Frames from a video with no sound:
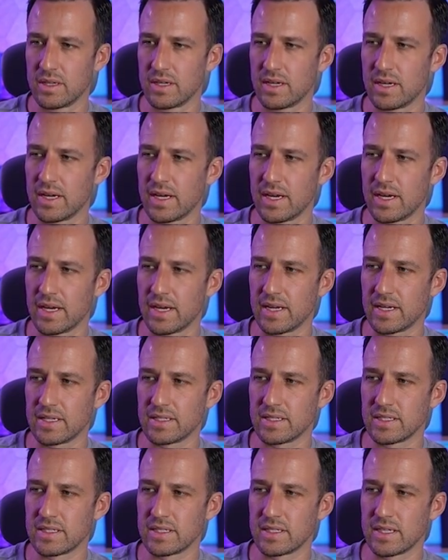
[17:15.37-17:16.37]

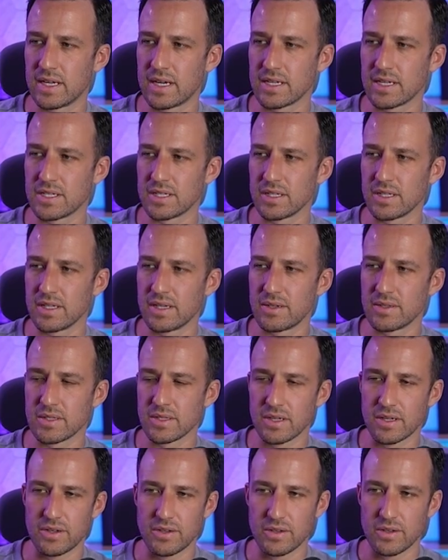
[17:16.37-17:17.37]
And actually I was
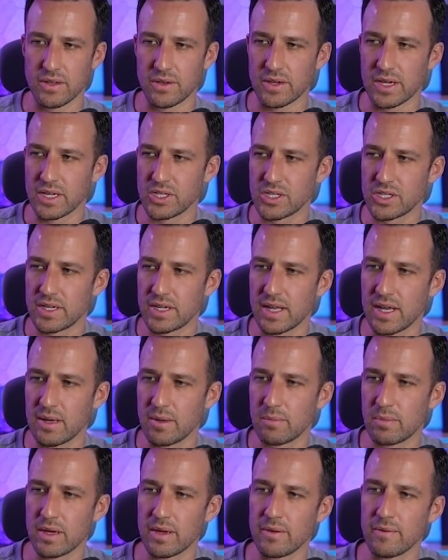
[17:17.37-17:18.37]
going to do location
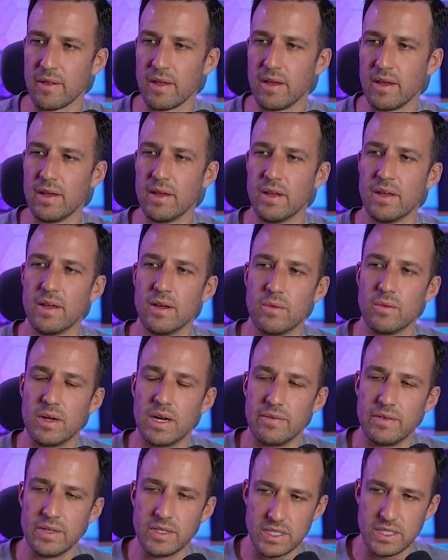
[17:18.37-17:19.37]
name, but
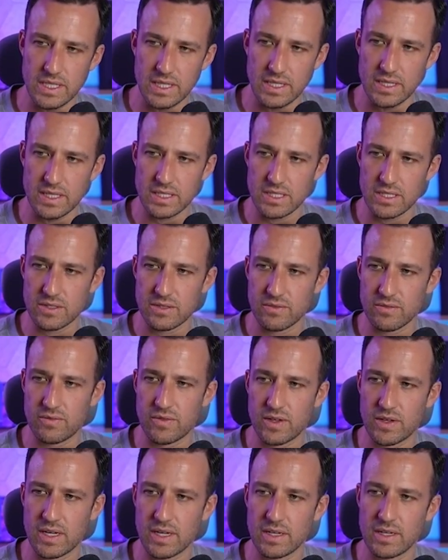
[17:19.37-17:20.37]
whenever you see this
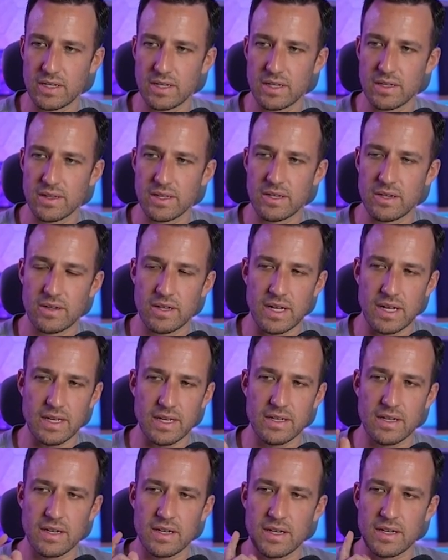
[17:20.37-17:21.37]
fun little
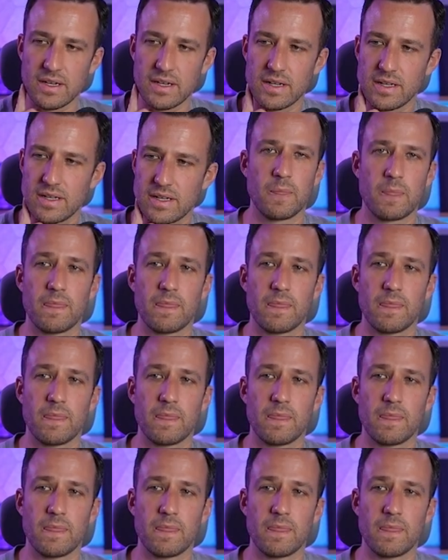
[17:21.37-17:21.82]
icon,